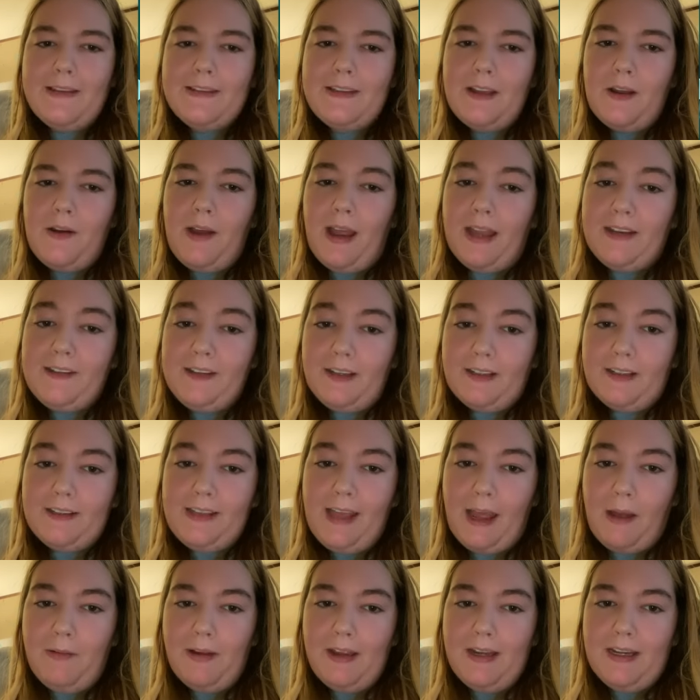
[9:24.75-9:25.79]
So I took
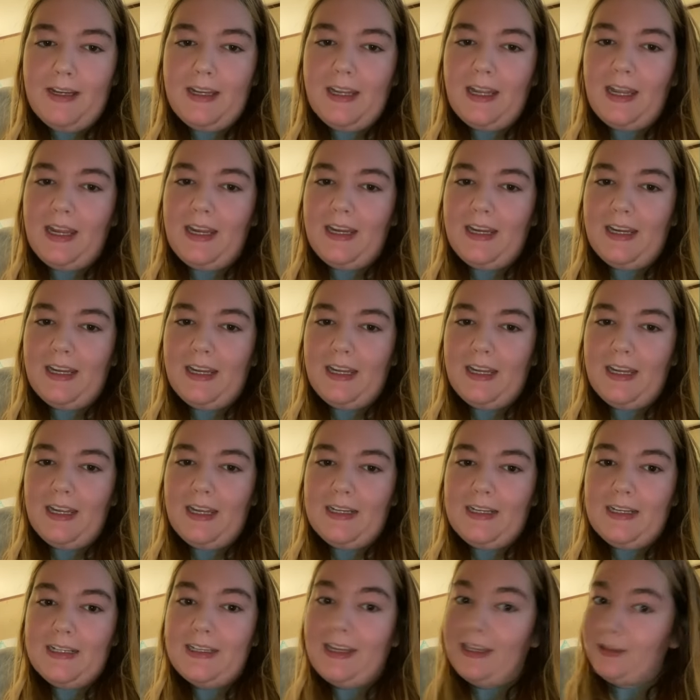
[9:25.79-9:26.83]
that one,
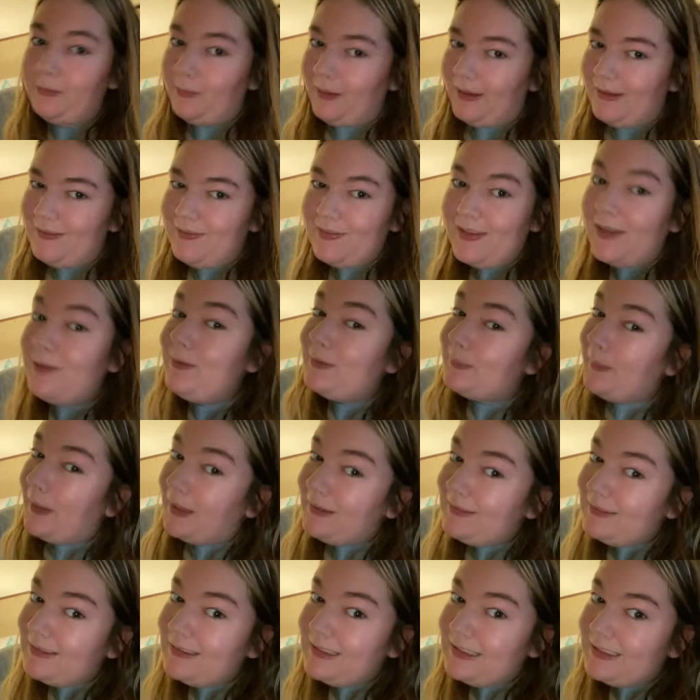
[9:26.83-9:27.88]
and guess what? It was
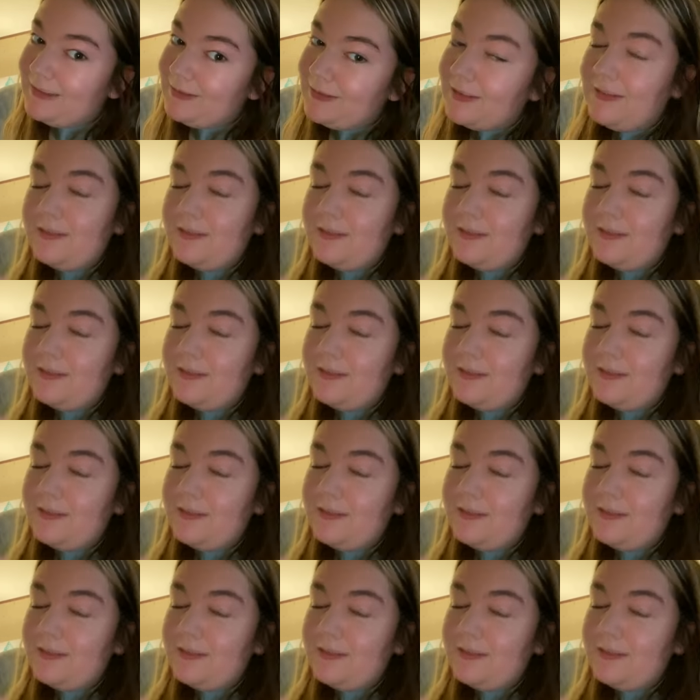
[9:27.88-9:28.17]
positive,